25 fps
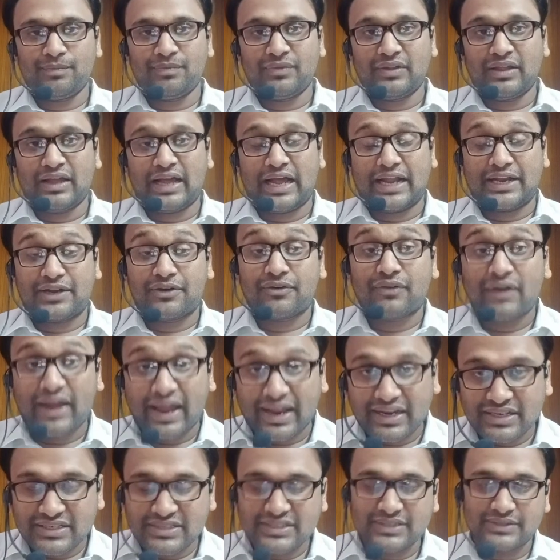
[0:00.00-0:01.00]

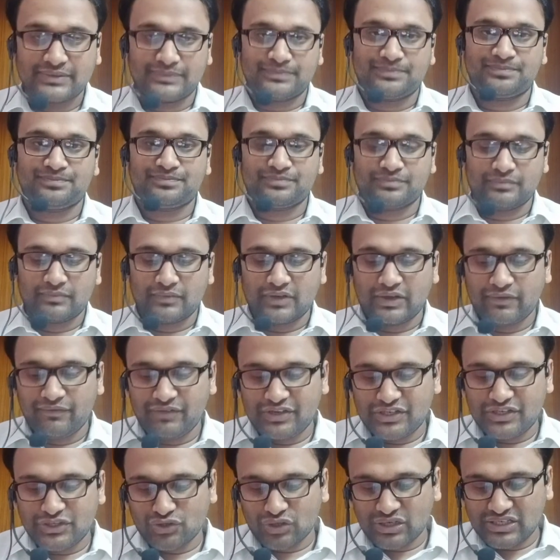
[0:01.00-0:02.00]
attract. We
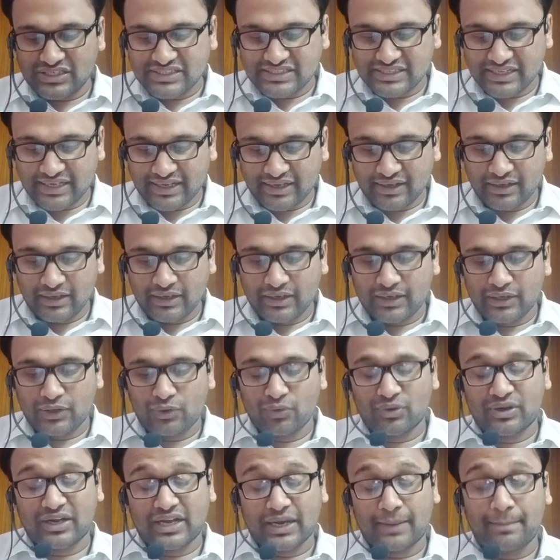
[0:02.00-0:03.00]
usually say
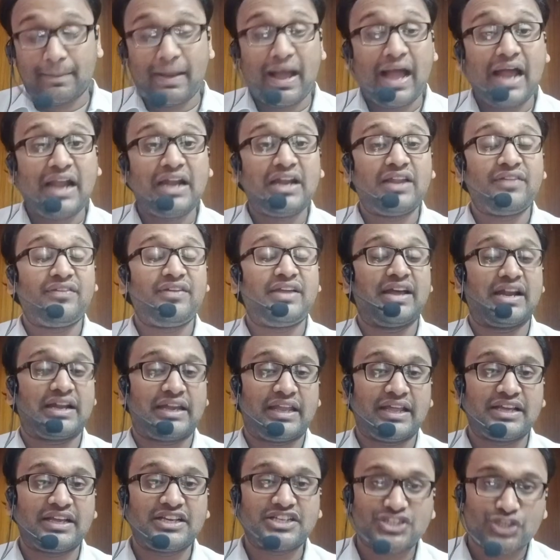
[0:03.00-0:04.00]
to command the
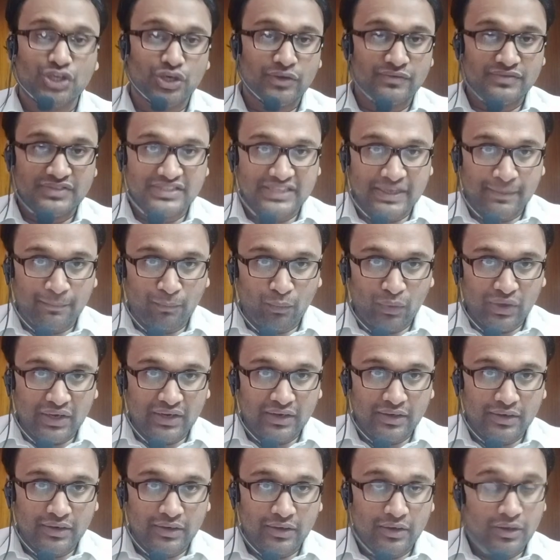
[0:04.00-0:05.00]
attention of
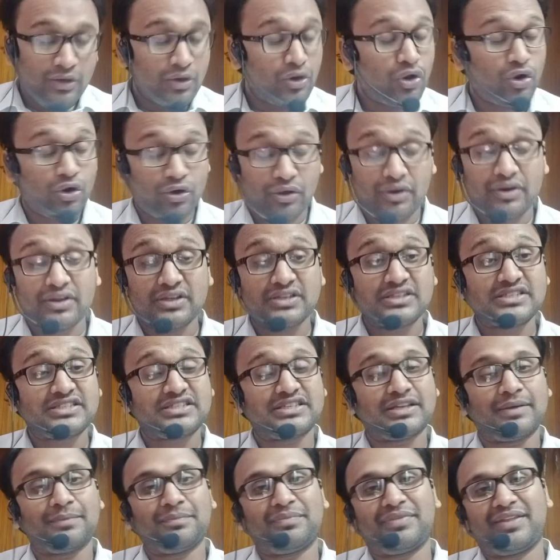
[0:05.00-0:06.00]
someone or
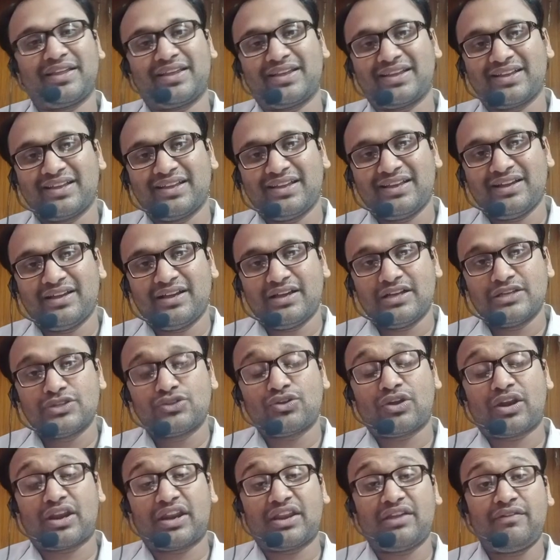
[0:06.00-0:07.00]
something.
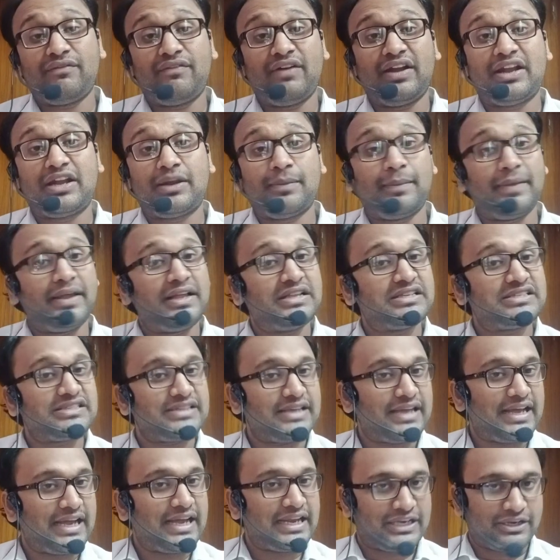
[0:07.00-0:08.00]
So rivet
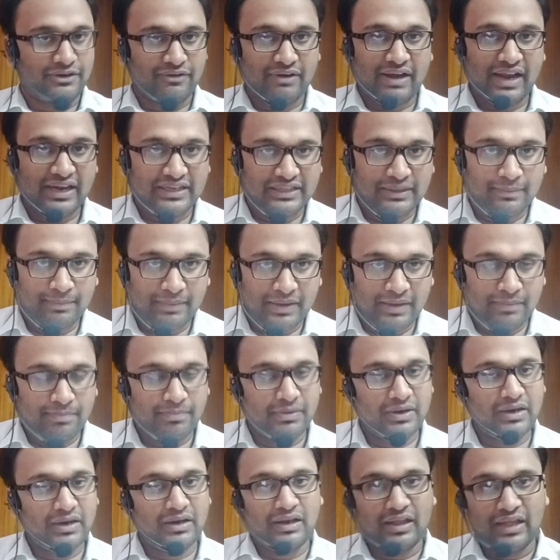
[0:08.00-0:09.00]
means attract the
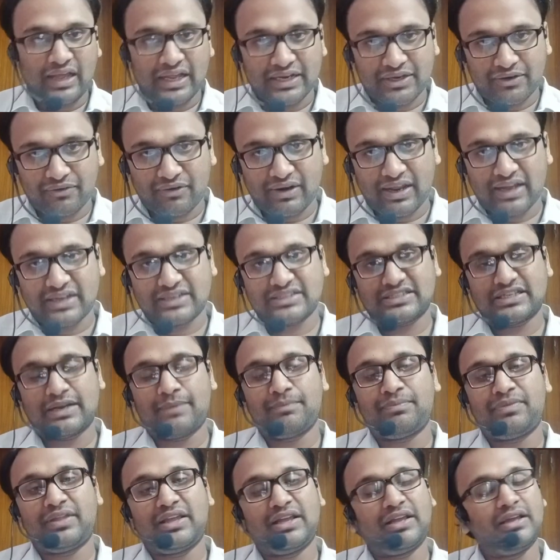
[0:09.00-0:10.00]
people, attract
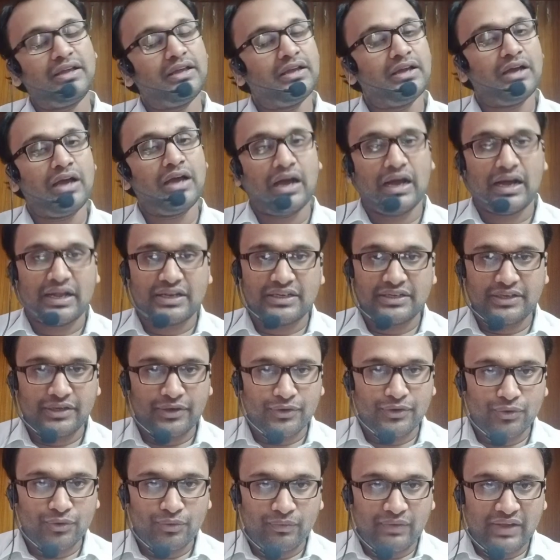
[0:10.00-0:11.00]
something, and
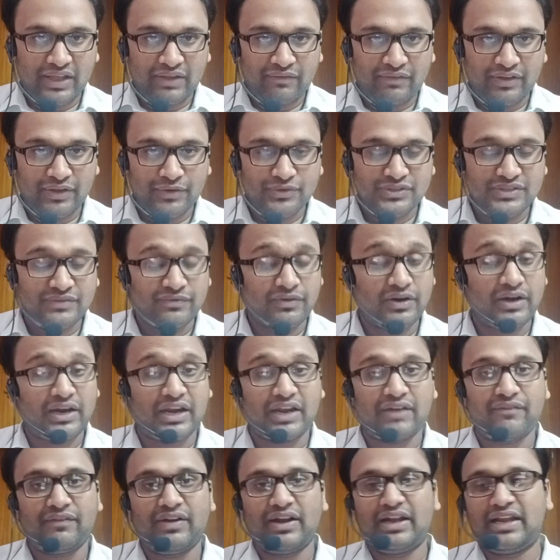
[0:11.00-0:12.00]
where we use the word
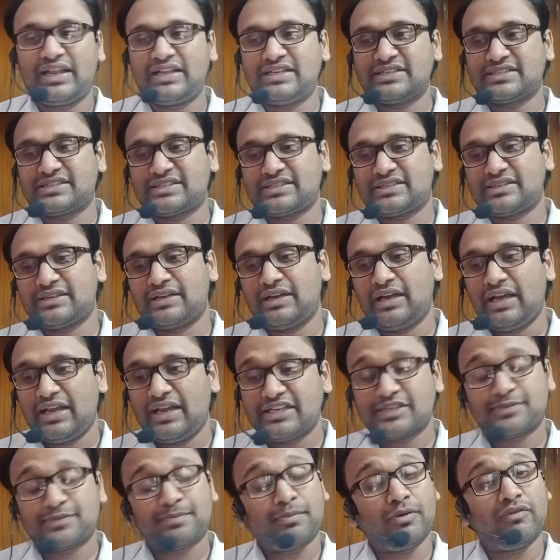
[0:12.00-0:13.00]
rivet, his
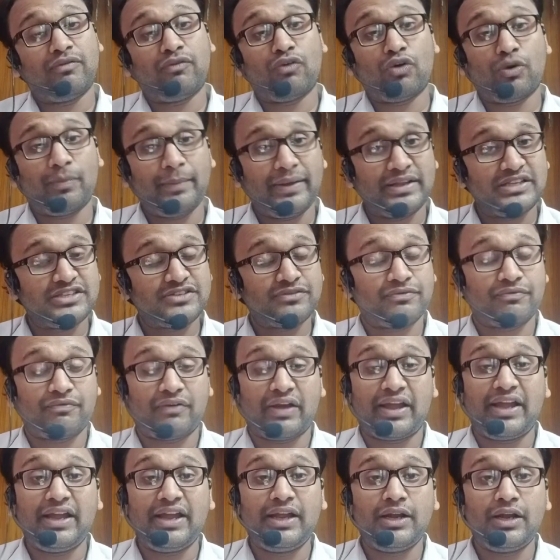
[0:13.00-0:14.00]
performance
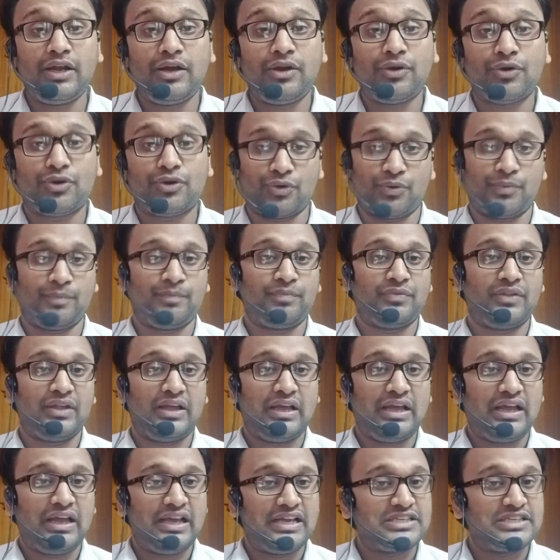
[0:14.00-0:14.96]
failed to. His